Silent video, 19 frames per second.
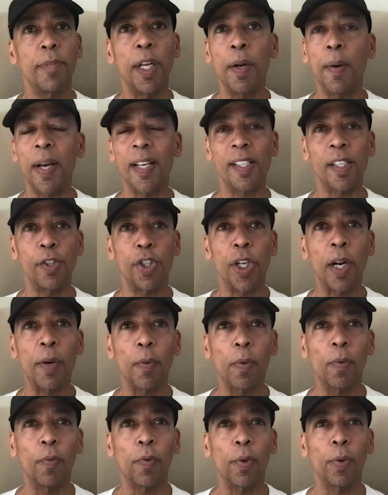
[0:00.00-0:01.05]
you know, as a
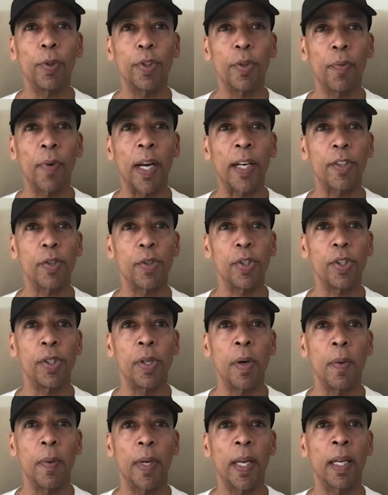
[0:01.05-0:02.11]
general rule, directors
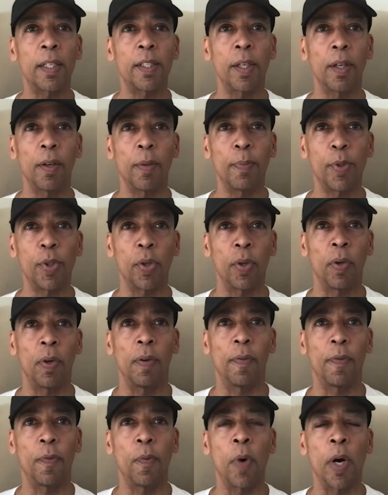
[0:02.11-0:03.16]
don't get to
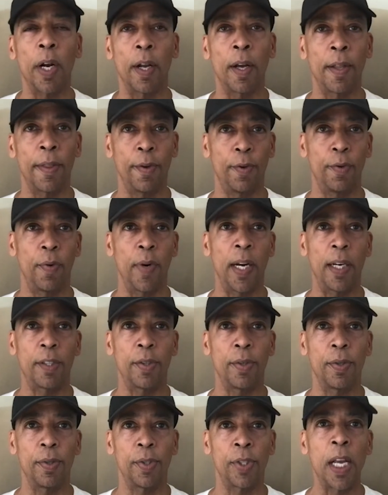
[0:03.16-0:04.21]
observe what other
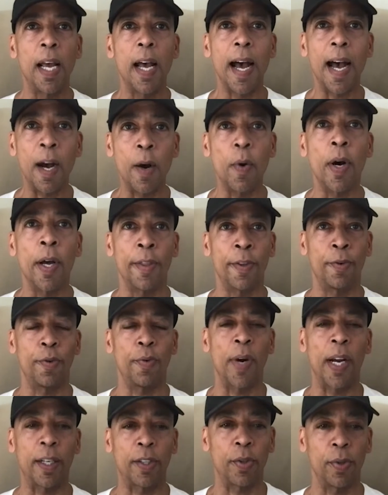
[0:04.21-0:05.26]
directors, how other
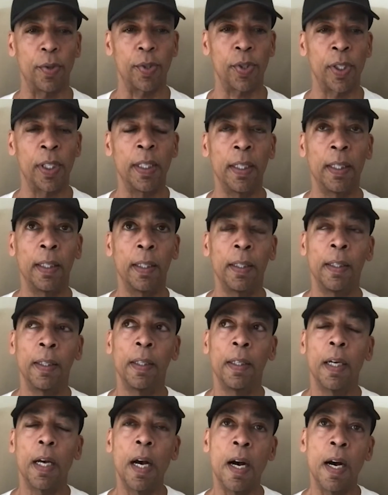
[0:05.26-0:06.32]
directors
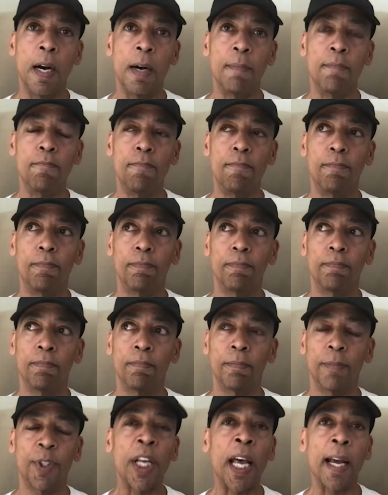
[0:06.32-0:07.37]
um,
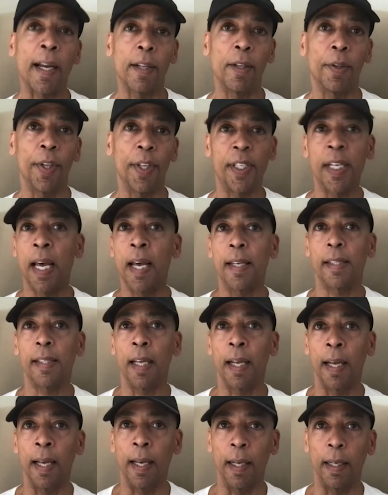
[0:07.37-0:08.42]
tackle the task
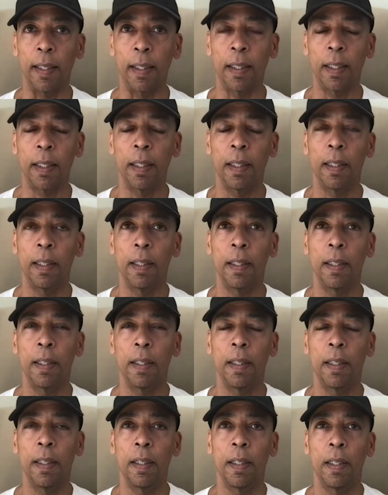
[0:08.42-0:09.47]
at hand.
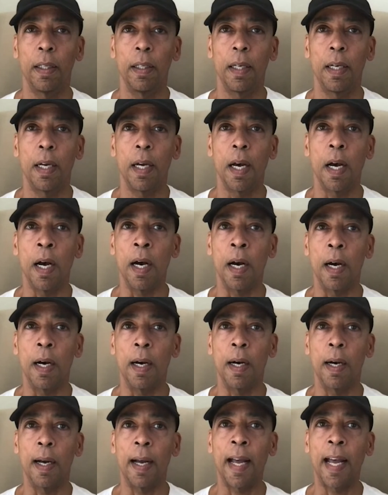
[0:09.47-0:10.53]

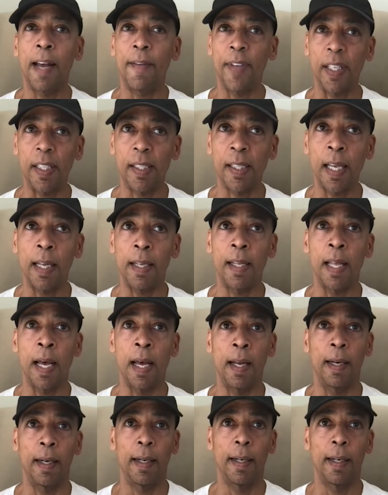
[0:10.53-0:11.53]
Uh, having said that,